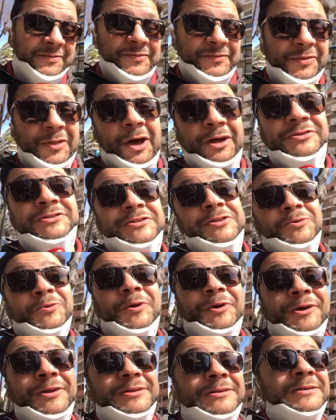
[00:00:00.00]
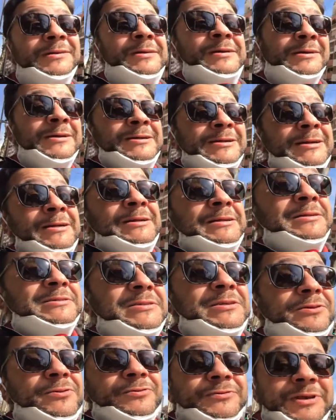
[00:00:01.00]
not so good.
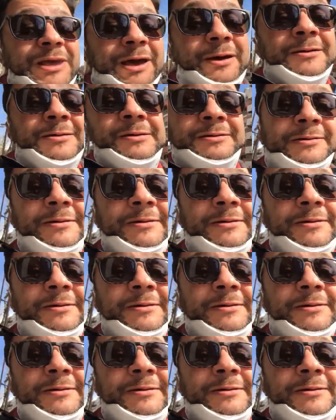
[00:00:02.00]
So yeah,